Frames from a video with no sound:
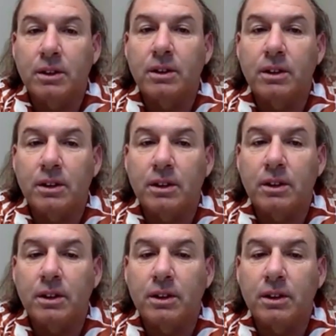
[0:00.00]

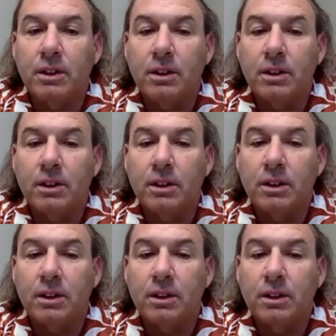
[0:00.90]

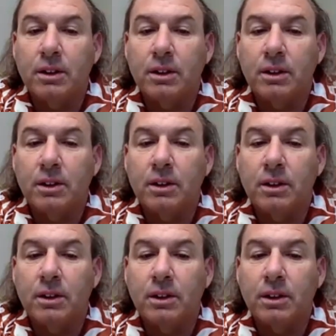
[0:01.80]

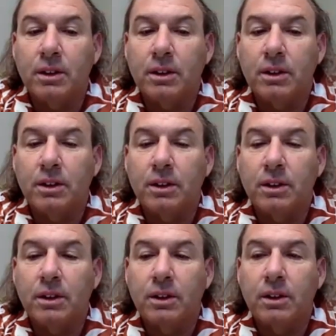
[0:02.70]

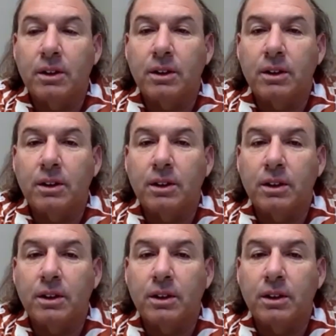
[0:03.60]
(not speaking)